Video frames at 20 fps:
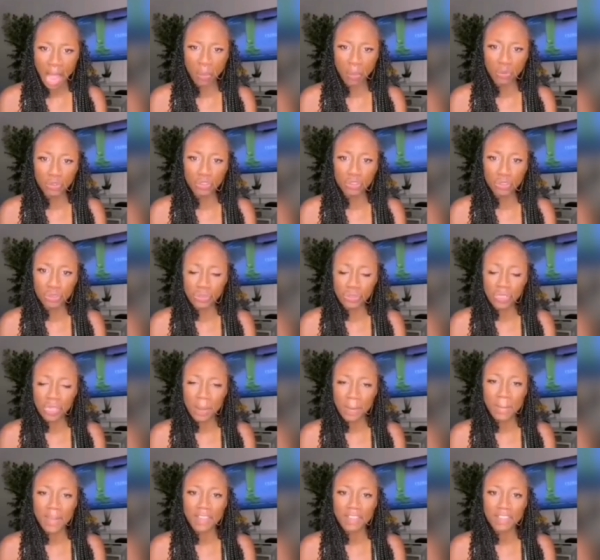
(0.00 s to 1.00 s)
I will
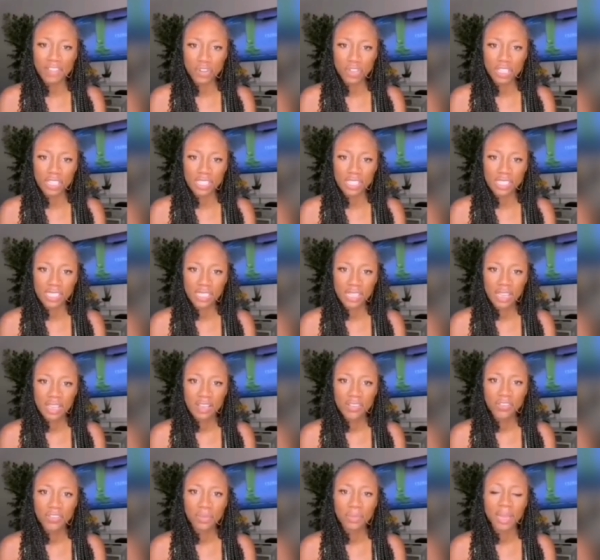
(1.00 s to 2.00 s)
use my voice
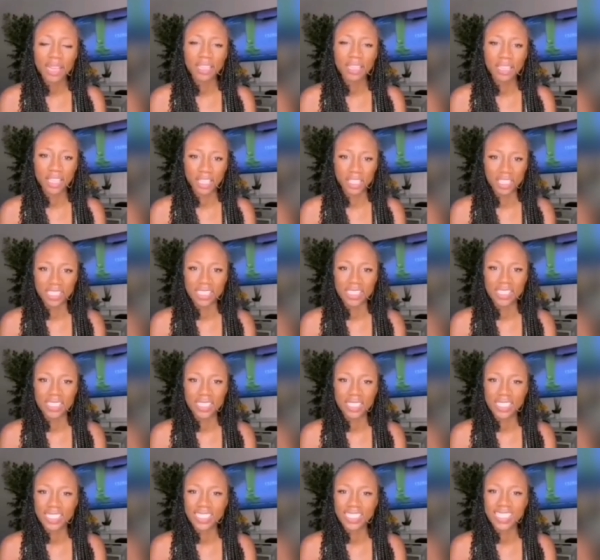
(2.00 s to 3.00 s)
for my girls.
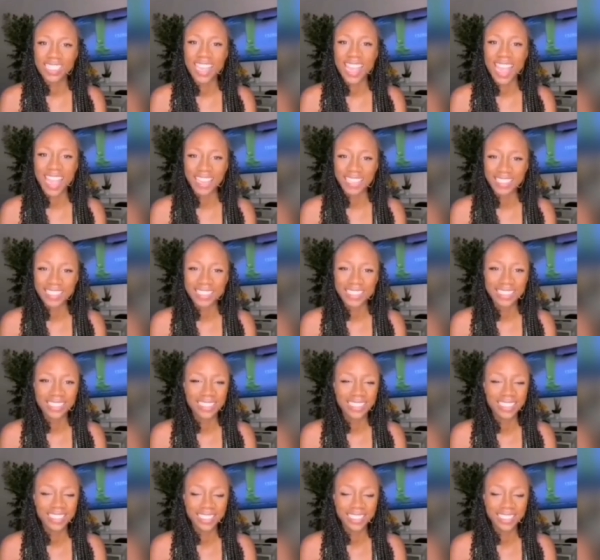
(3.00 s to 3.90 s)
This is the end.